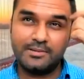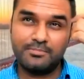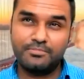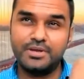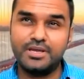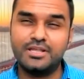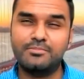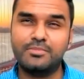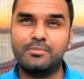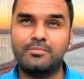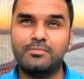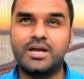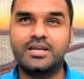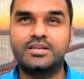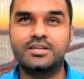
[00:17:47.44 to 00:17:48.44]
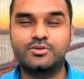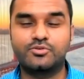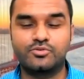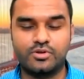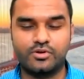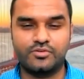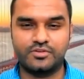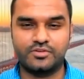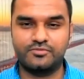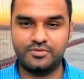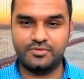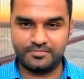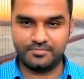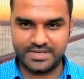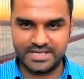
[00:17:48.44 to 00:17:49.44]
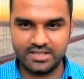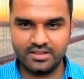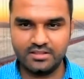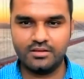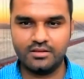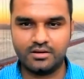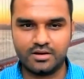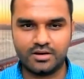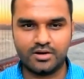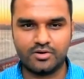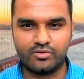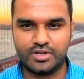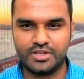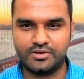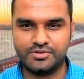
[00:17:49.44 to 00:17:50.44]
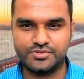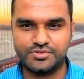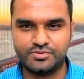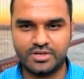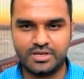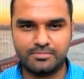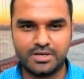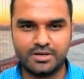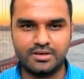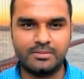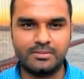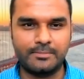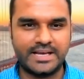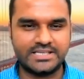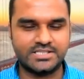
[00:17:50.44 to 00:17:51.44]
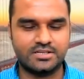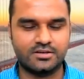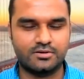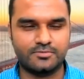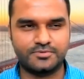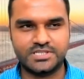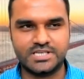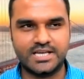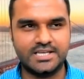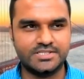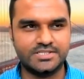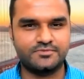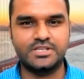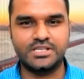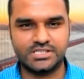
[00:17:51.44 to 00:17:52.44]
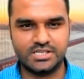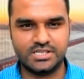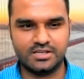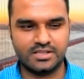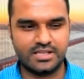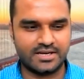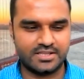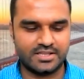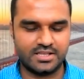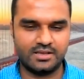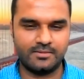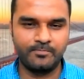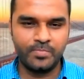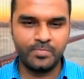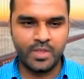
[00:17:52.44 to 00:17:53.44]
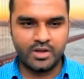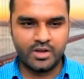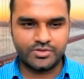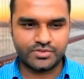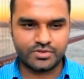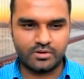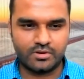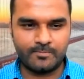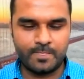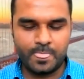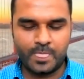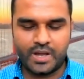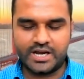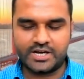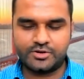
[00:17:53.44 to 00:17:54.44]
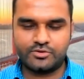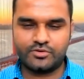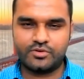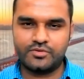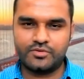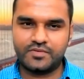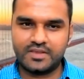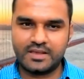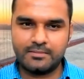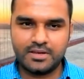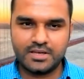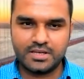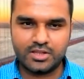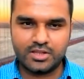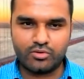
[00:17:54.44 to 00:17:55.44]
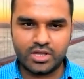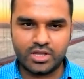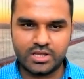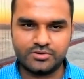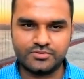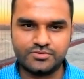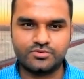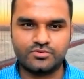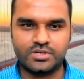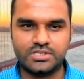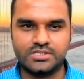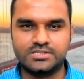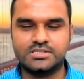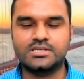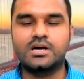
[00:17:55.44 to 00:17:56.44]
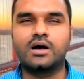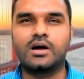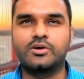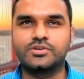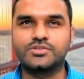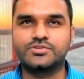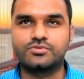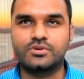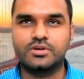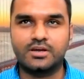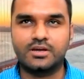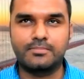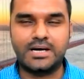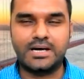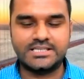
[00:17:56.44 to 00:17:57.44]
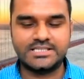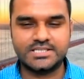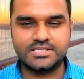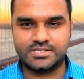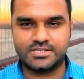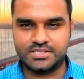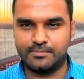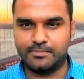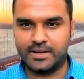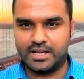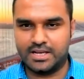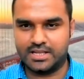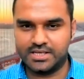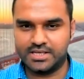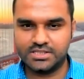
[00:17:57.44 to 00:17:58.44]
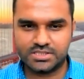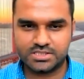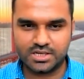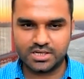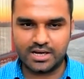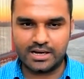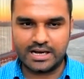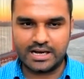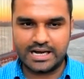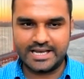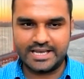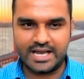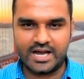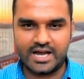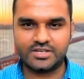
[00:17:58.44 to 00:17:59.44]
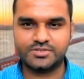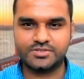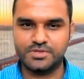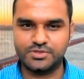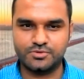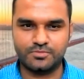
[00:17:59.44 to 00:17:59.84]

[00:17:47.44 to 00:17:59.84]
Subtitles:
came in my mind in 2015 when I was doing my Bachelor of Science, finishing that thing. So at 2017, when I was doing masters in Bangladesh, I asked my